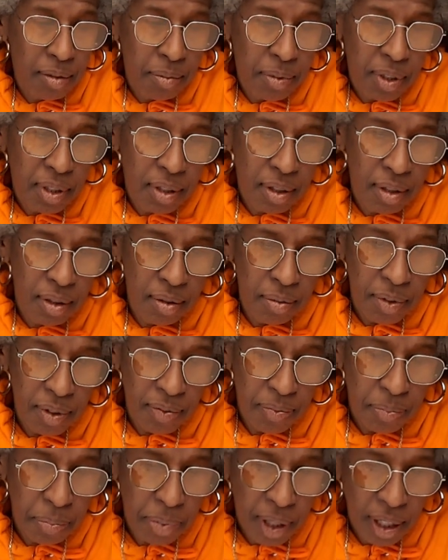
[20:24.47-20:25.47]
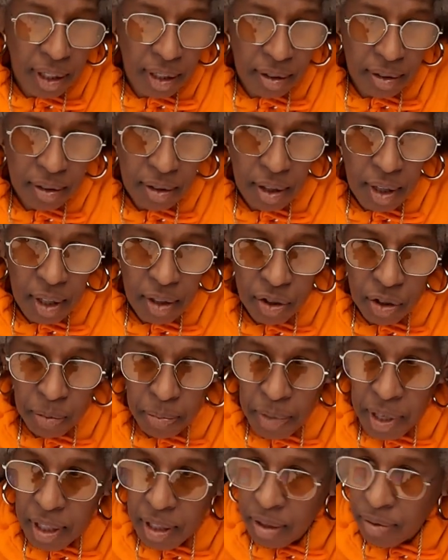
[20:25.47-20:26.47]
And mm. so we played a
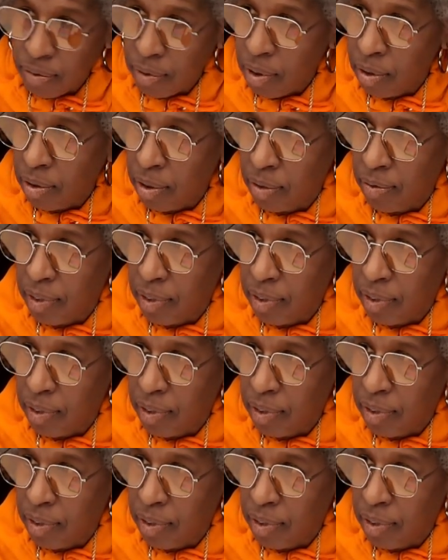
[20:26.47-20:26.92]
tremendous role in